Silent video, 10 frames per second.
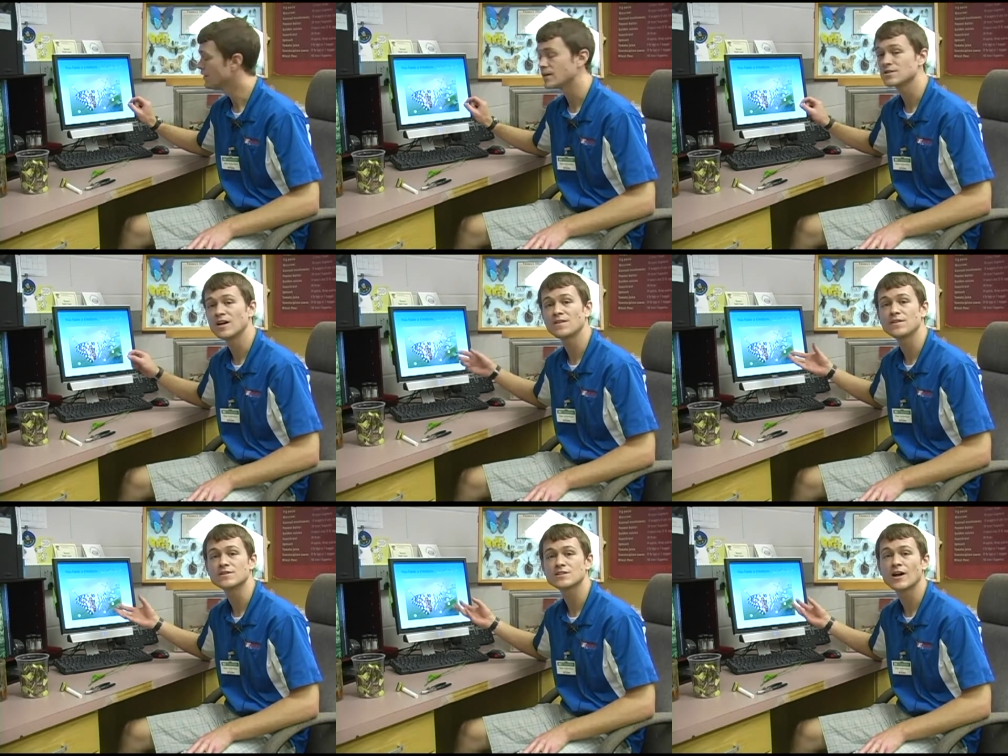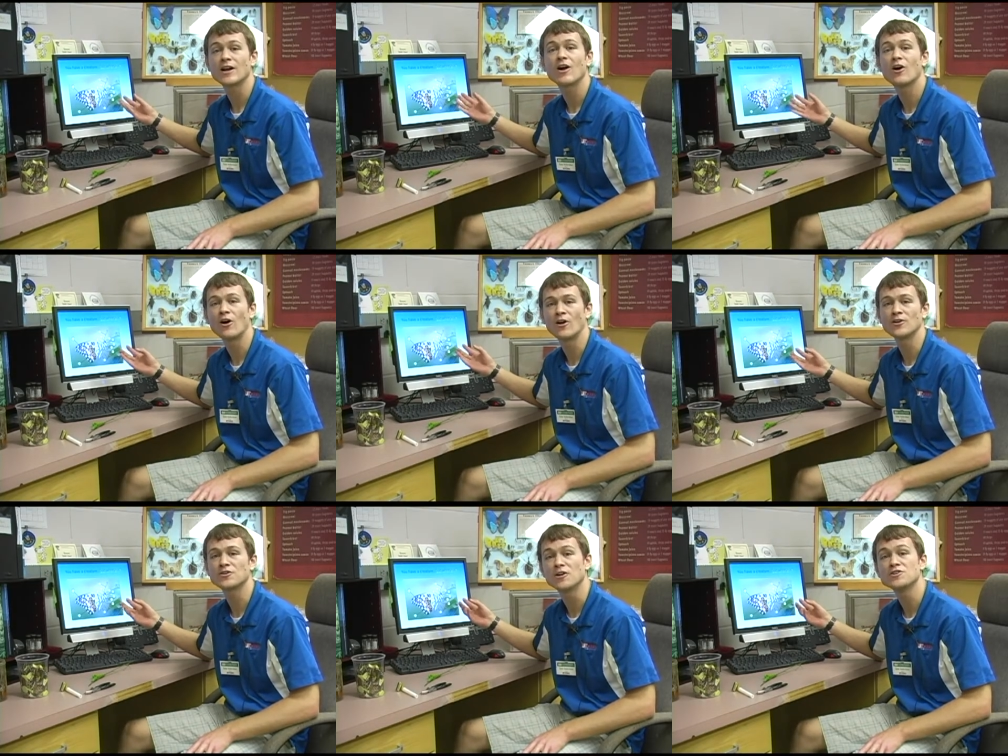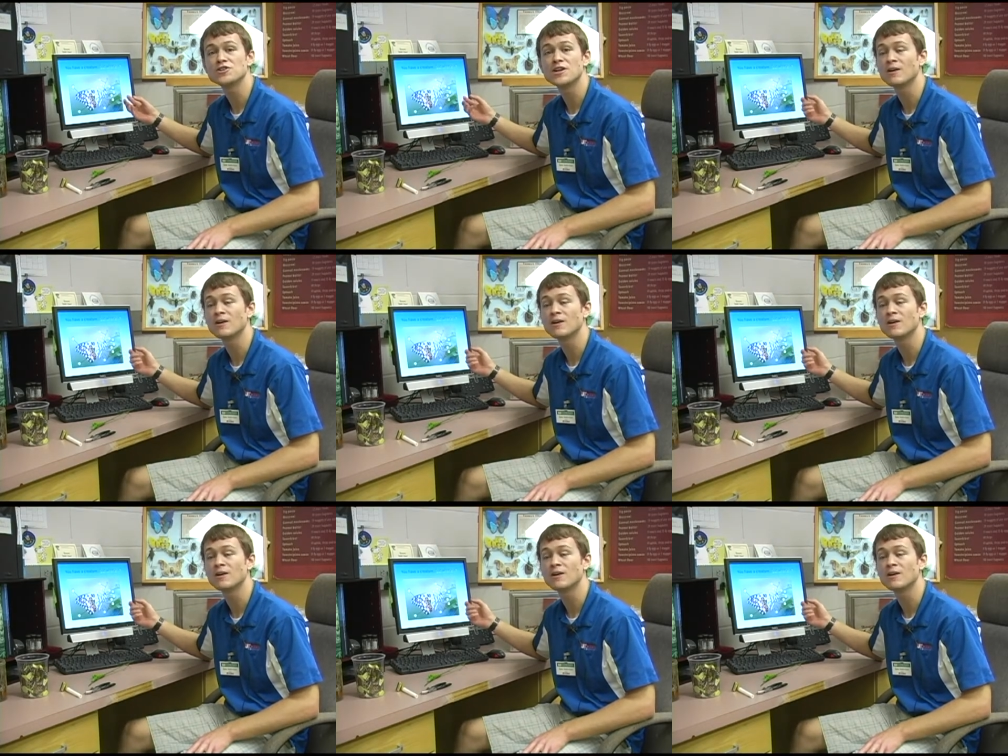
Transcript: It's got this kind of hard, crunchy